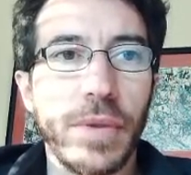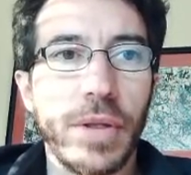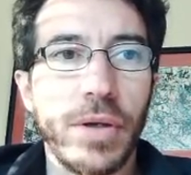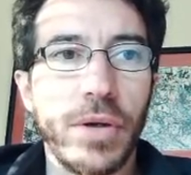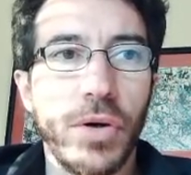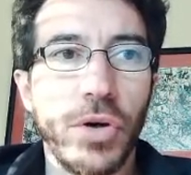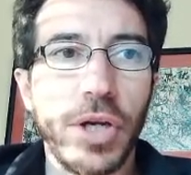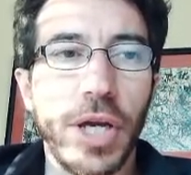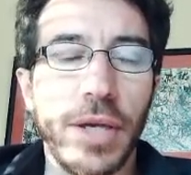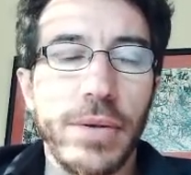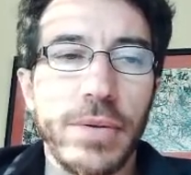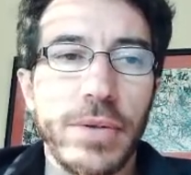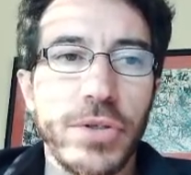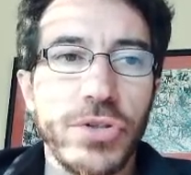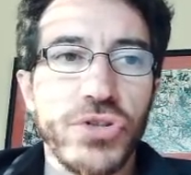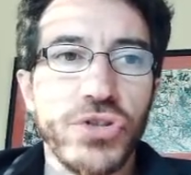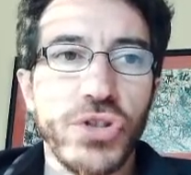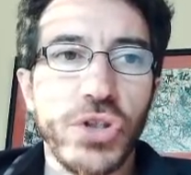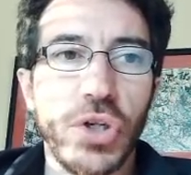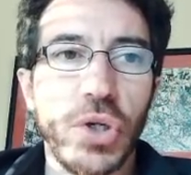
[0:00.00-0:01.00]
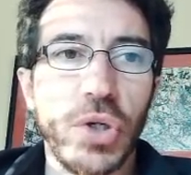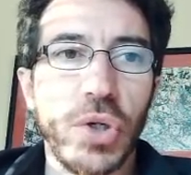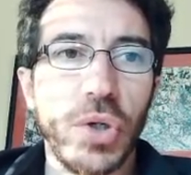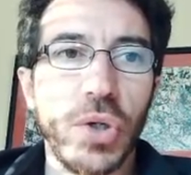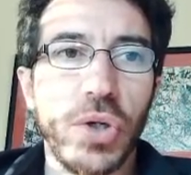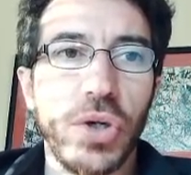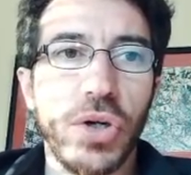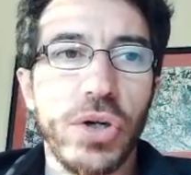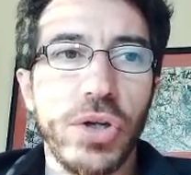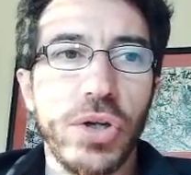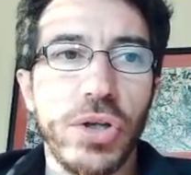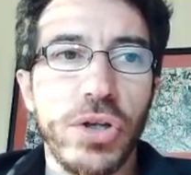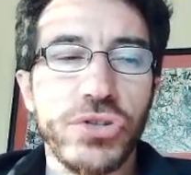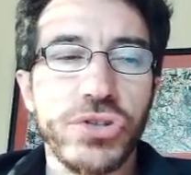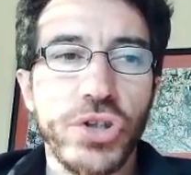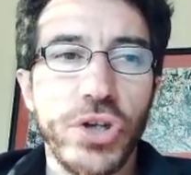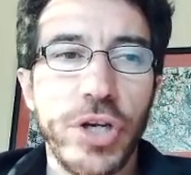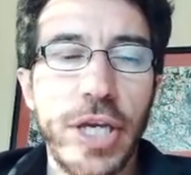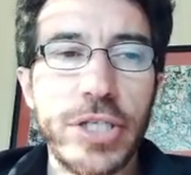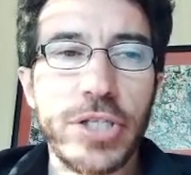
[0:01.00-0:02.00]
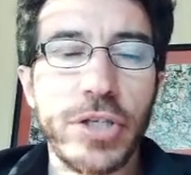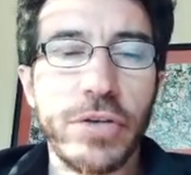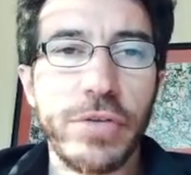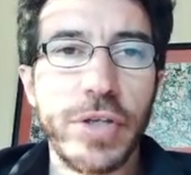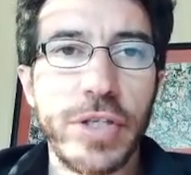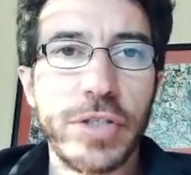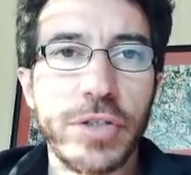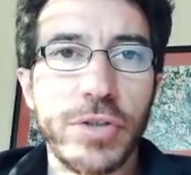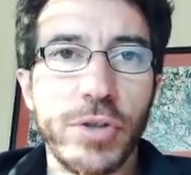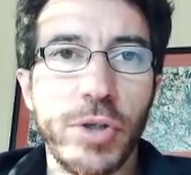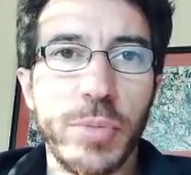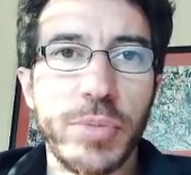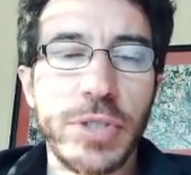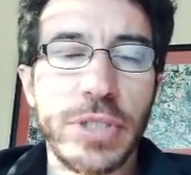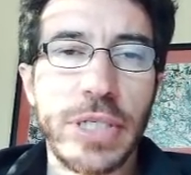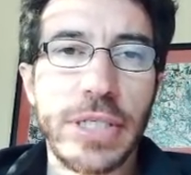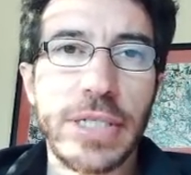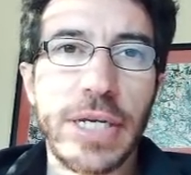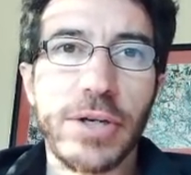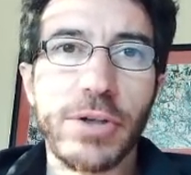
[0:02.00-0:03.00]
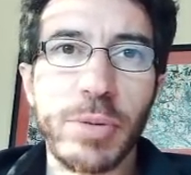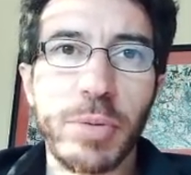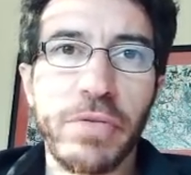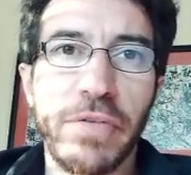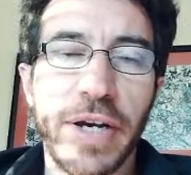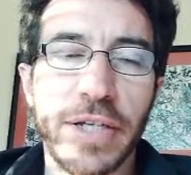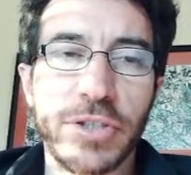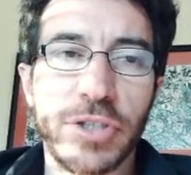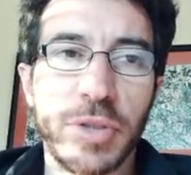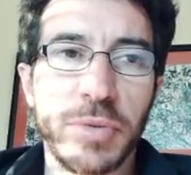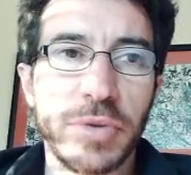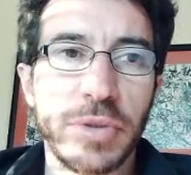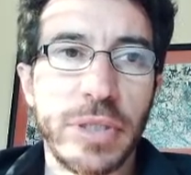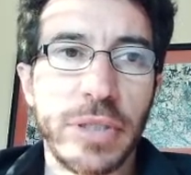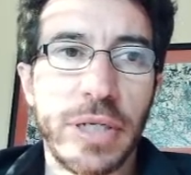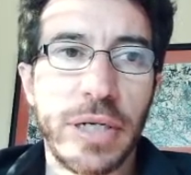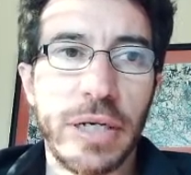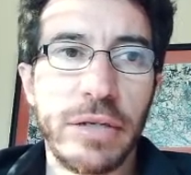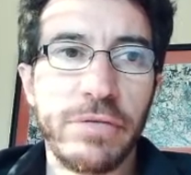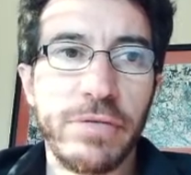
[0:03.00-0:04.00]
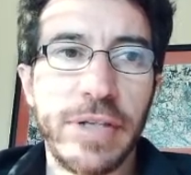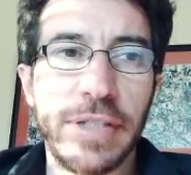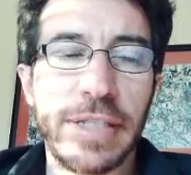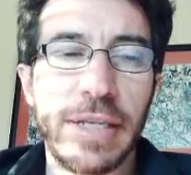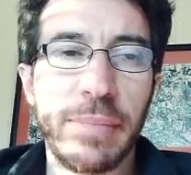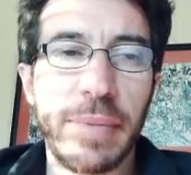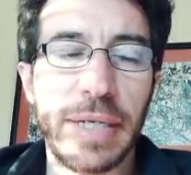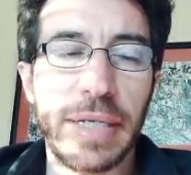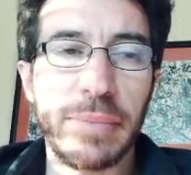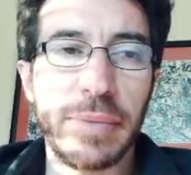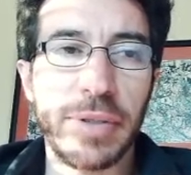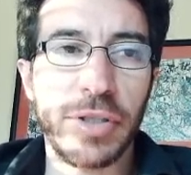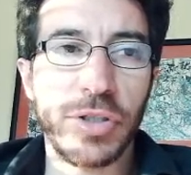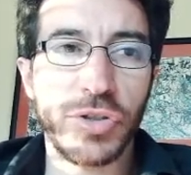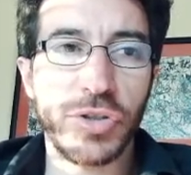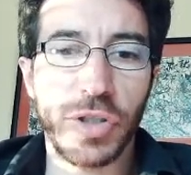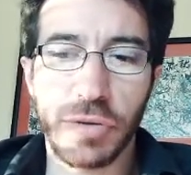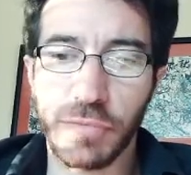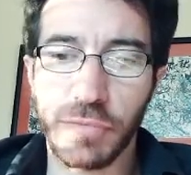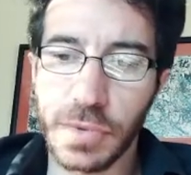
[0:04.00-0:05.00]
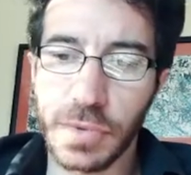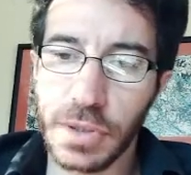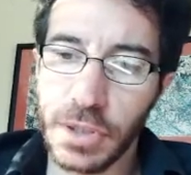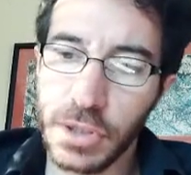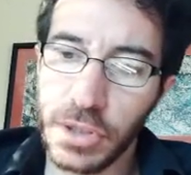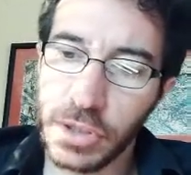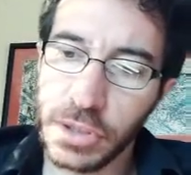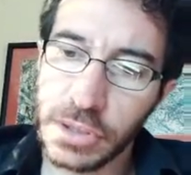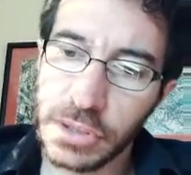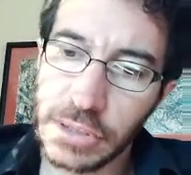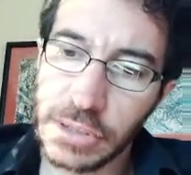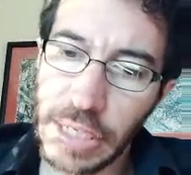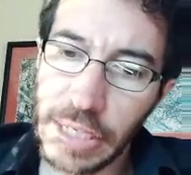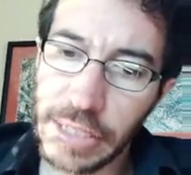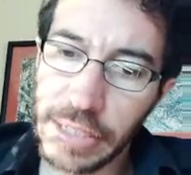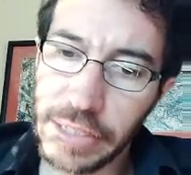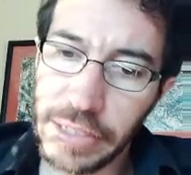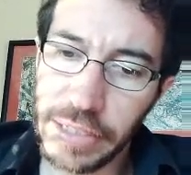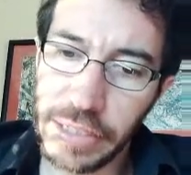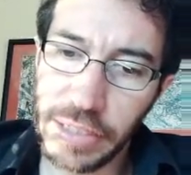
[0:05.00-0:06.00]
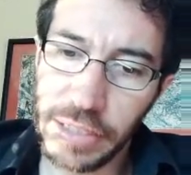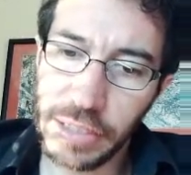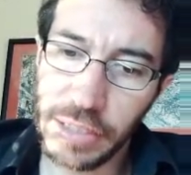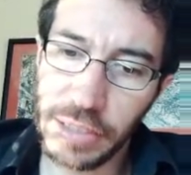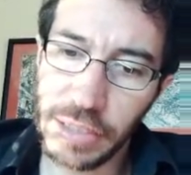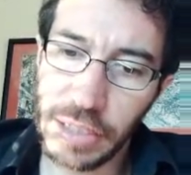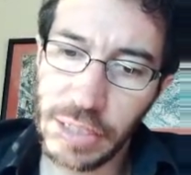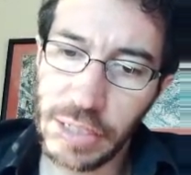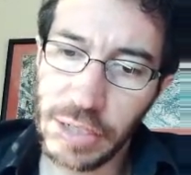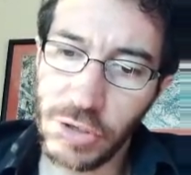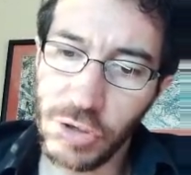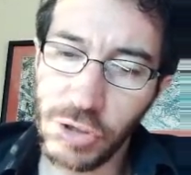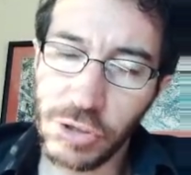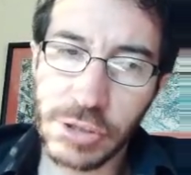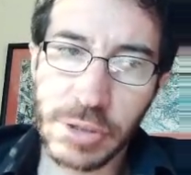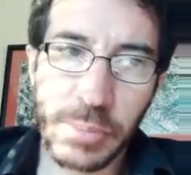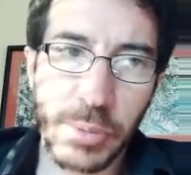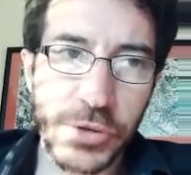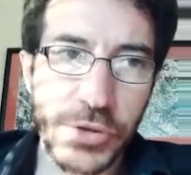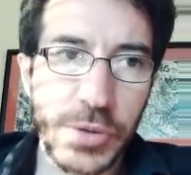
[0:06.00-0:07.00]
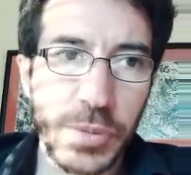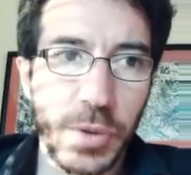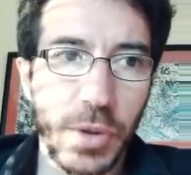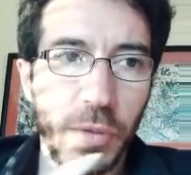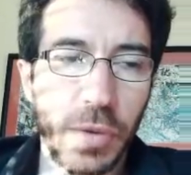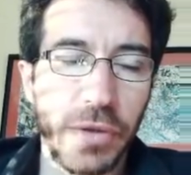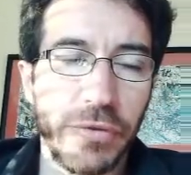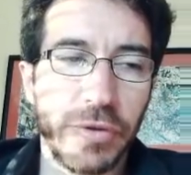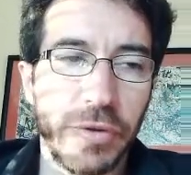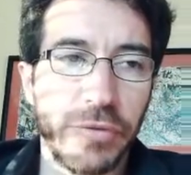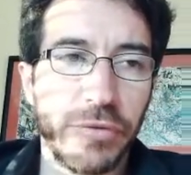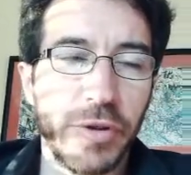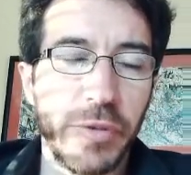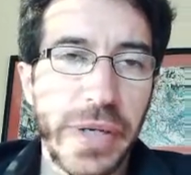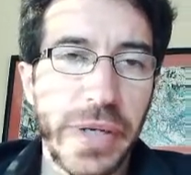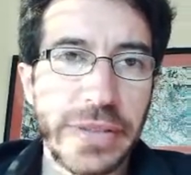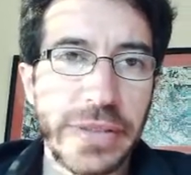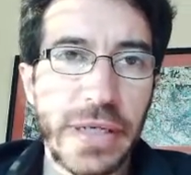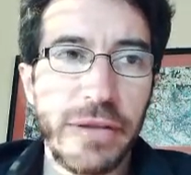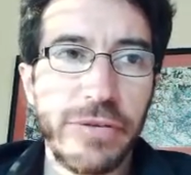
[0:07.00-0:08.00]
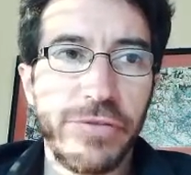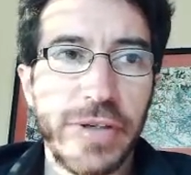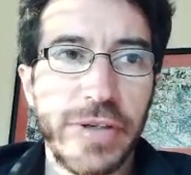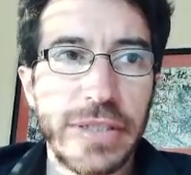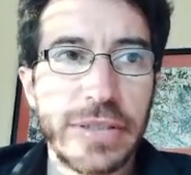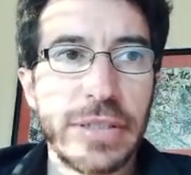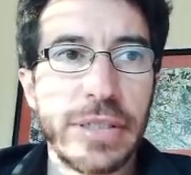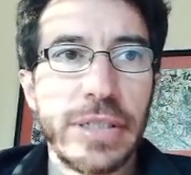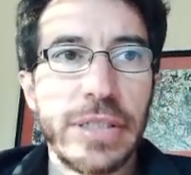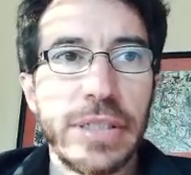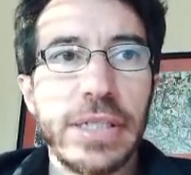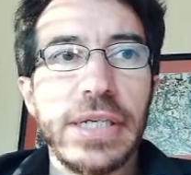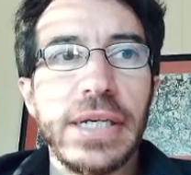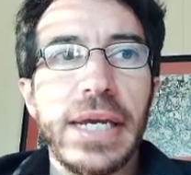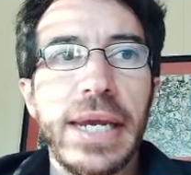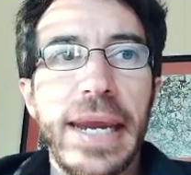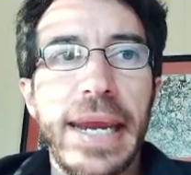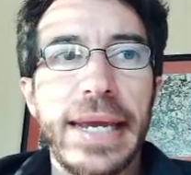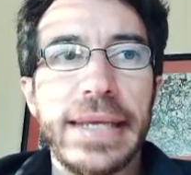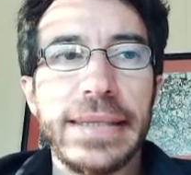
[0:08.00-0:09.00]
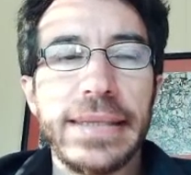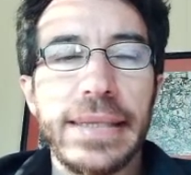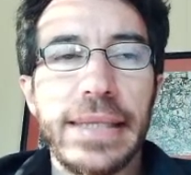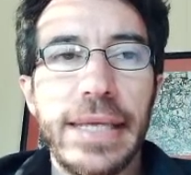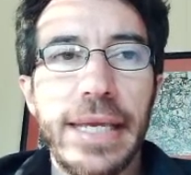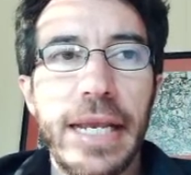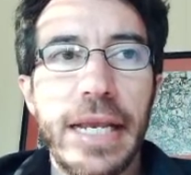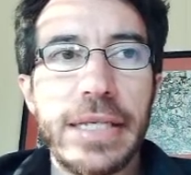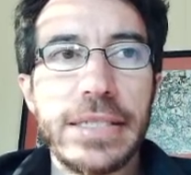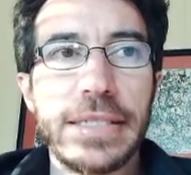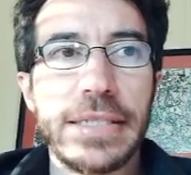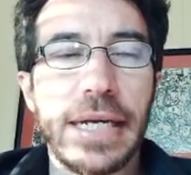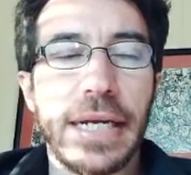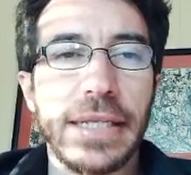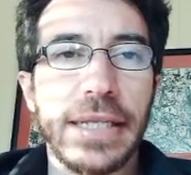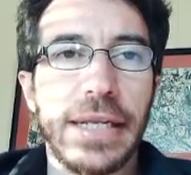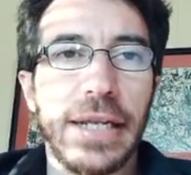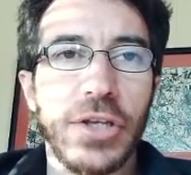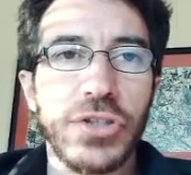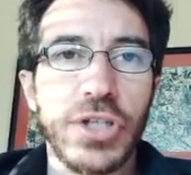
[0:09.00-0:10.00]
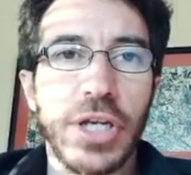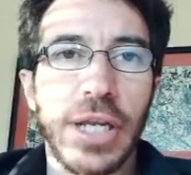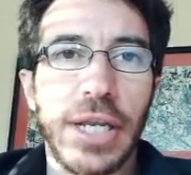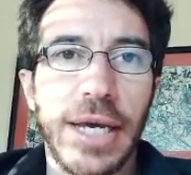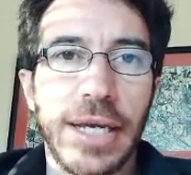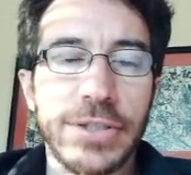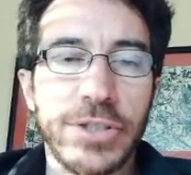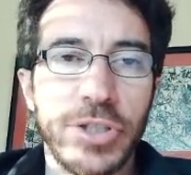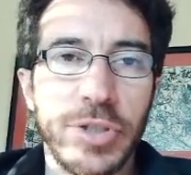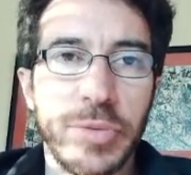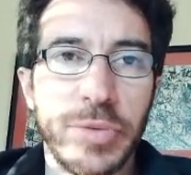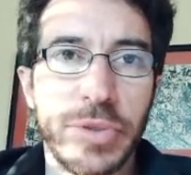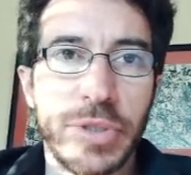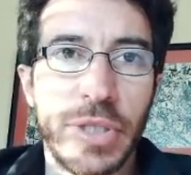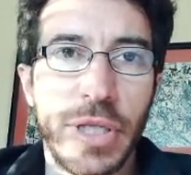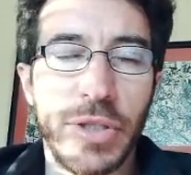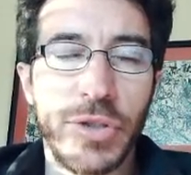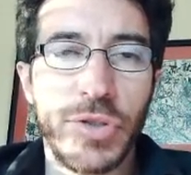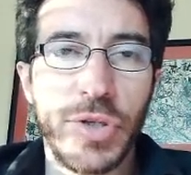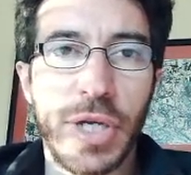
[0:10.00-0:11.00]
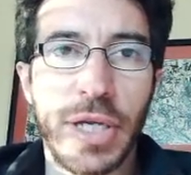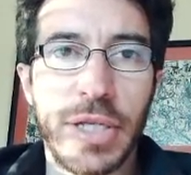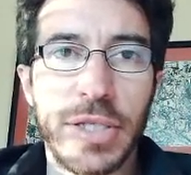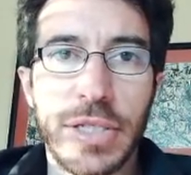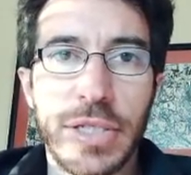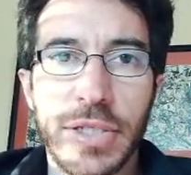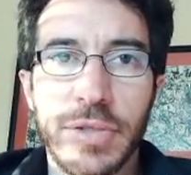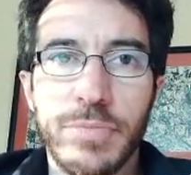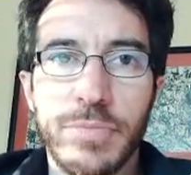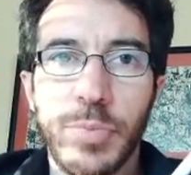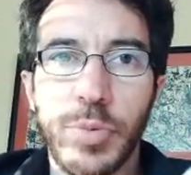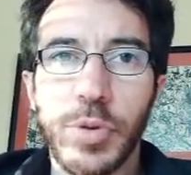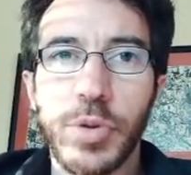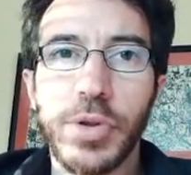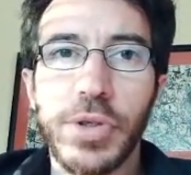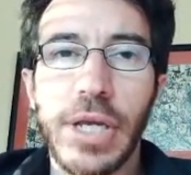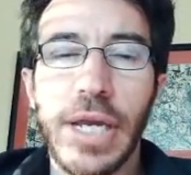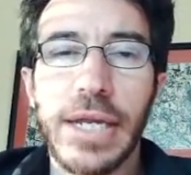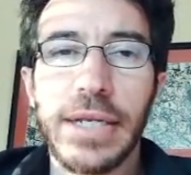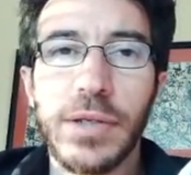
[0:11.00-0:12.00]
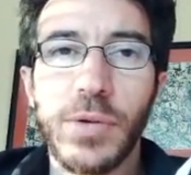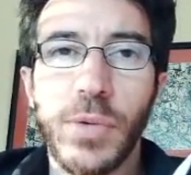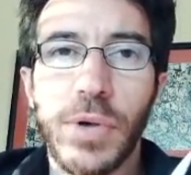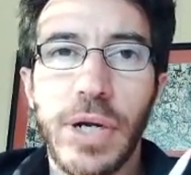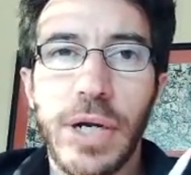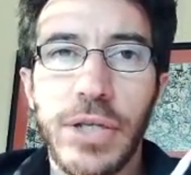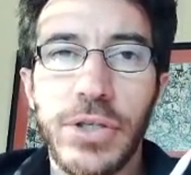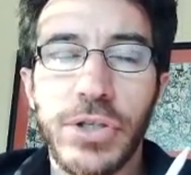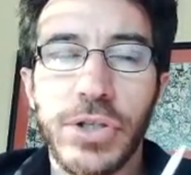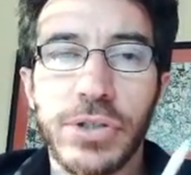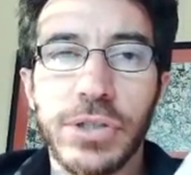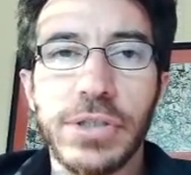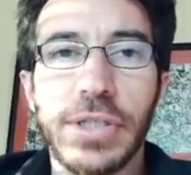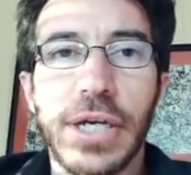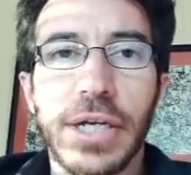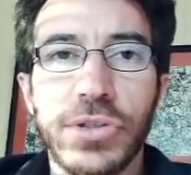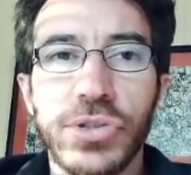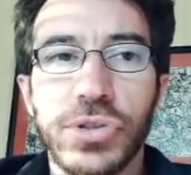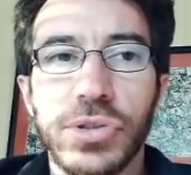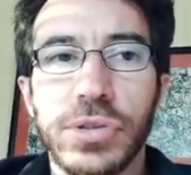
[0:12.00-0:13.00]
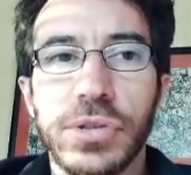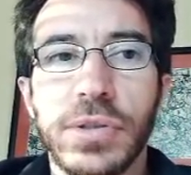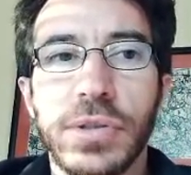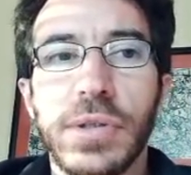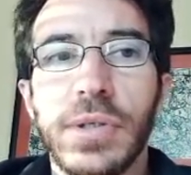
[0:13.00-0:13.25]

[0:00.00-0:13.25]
Okay, so each of these groups is a group of axioms. There are infinitely many because you're taking all the possible well-formed formulas alphas, and these are the logical axioms that you can just put anywhere in your deduction